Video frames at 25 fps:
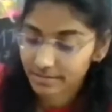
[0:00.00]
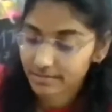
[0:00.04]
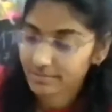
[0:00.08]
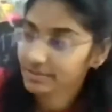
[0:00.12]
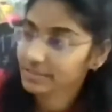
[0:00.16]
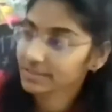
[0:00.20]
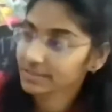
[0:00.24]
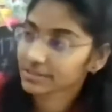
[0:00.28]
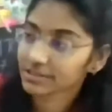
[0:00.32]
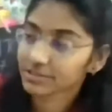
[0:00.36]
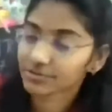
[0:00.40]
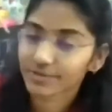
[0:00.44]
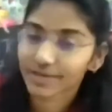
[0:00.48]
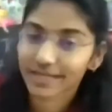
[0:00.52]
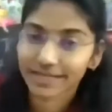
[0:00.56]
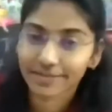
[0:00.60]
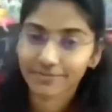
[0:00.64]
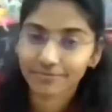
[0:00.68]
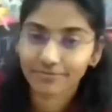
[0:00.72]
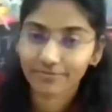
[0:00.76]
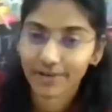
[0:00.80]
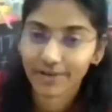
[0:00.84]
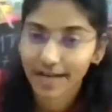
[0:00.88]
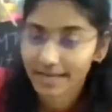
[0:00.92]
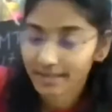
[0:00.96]
This is very
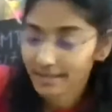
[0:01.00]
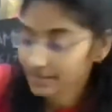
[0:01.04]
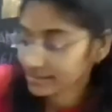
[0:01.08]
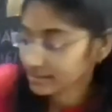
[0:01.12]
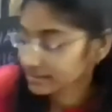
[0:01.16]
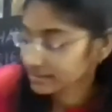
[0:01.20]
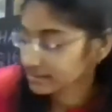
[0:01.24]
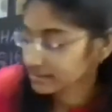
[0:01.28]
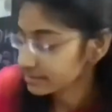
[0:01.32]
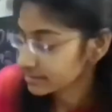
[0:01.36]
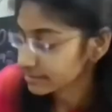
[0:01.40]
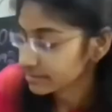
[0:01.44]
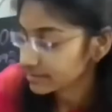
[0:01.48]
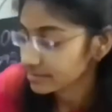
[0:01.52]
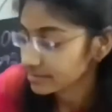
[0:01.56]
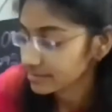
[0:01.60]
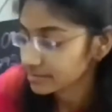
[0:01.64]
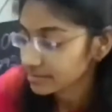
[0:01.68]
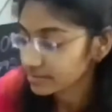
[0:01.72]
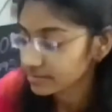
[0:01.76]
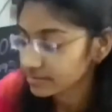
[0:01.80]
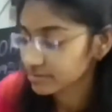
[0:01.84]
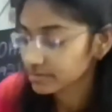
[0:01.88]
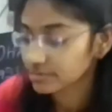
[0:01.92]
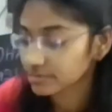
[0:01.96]
fun.
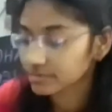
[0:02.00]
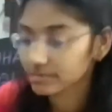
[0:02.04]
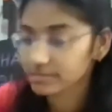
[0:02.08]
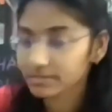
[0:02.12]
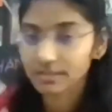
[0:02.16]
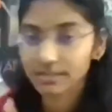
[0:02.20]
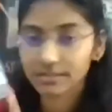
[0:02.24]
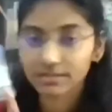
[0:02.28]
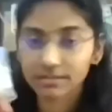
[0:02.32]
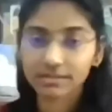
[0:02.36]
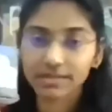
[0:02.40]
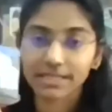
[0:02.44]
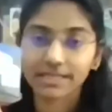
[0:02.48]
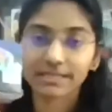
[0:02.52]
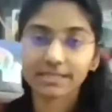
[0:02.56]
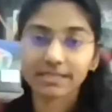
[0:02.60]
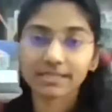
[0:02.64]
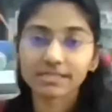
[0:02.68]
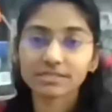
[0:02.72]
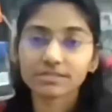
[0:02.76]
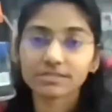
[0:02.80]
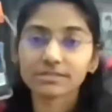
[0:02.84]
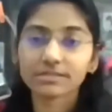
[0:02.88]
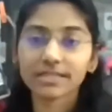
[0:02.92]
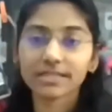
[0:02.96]
In
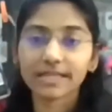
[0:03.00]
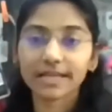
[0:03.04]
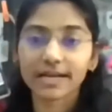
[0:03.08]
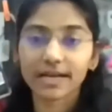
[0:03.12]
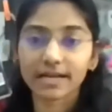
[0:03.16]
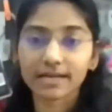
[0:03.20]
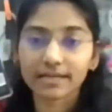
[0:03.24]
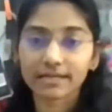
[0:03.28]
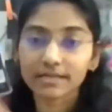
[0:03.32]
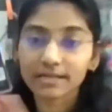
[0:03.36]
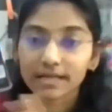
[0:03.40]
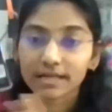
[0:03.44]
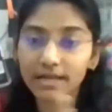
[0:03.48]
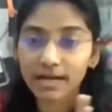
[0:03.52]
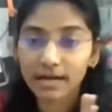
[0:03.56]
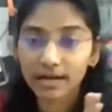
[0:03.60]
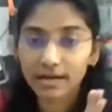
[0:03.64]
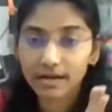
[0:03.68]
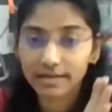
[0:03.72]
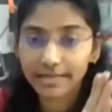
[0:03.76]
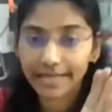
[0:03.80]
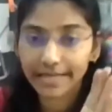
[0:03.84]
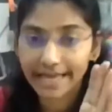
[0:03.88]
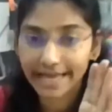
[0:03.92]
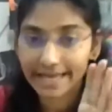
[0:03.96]
this there are
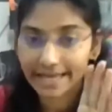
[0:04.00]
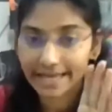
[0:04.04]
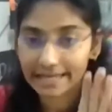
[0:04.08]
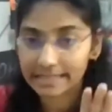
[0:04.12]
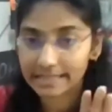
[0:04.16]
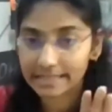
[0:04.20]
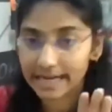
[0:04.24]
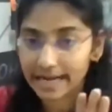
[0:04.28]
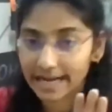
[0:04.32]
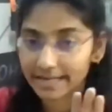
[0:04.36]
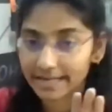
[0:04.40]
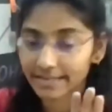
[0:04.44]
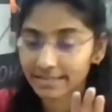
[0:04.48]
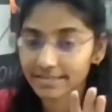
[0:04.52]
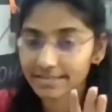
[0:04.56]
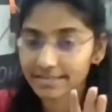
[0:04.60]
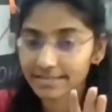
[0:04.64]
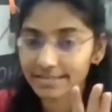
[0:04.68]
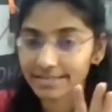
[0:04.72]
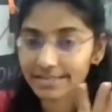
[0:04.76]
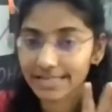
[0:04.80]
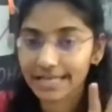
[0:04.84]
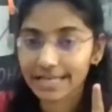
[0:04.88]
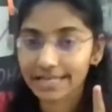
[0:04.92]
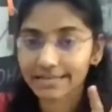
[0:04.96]
gear gun
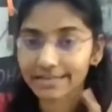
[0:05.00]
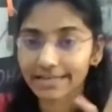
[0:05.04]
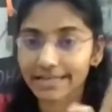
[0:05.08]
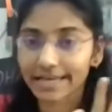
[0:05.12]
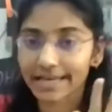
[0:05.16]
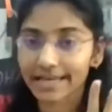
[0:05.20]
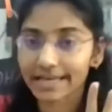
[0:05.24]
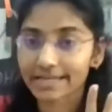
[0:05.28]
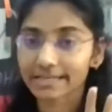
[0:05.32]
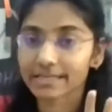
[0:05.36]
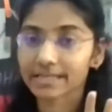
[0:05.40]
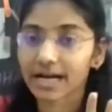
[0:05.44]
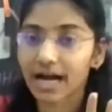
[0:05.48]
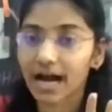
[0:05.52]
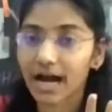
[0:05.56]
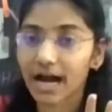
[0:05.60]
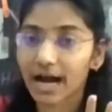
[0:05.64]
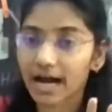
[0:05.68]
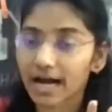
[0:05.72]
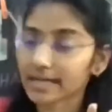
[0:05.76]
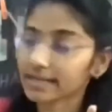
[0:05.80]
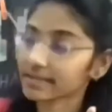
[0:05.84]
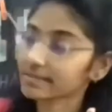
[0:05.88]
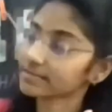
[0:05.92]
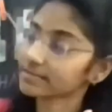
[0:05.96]
is there, gear
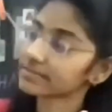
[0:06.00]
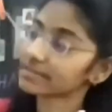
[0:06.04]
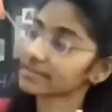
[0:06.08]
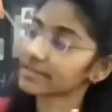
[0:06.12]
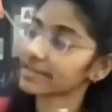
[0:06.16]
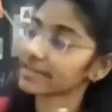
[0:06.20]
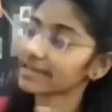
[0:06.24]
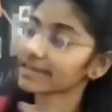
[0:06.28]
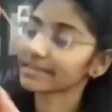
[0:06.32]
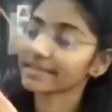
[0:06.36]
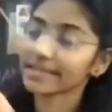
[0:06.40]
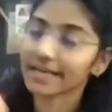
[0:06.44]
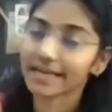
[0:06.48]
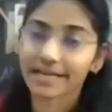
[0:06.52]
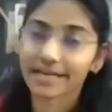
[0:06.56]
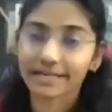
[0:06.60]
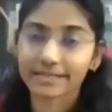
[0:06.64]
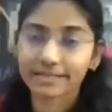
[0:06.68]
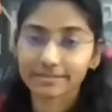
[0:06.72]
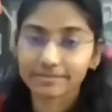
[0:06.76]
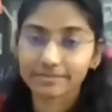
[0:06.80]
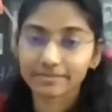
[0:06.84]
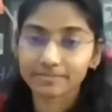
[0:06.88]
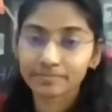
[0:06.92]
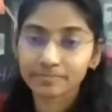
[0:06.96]
car is there,
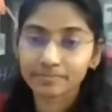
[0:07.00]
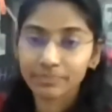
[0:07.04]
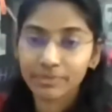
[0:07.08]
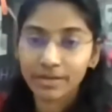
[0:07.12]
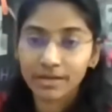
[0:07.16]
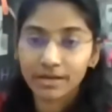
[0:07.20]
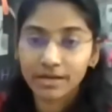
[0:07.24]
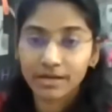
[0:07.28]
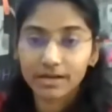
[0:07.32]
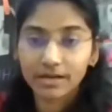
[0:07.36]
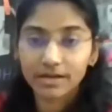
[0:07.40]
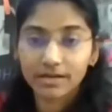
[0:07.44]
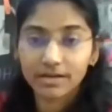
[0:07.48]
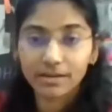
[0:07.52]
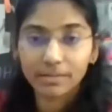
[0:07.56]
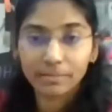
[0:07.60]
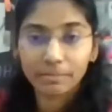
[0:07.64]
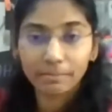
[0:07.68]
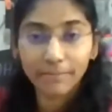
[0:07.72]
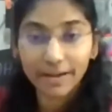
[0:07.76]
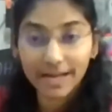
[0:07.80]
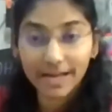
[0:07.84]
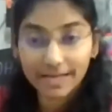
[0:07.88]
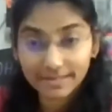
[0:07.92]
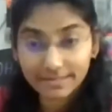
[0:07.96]
gear
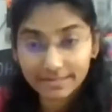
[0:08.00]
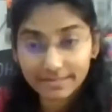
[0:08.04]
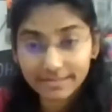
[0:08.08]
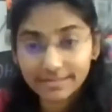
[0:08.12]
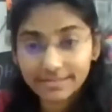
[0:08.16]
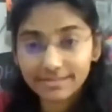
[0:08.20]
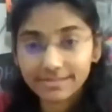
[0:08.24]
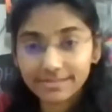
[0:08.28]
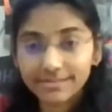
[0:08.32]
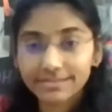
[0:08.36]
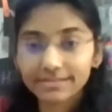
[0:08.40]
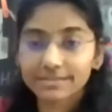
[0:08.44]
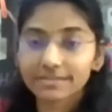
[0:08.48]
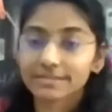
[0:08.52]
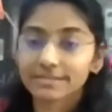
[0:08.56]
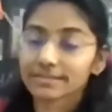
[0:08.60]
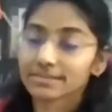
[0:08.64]
bus.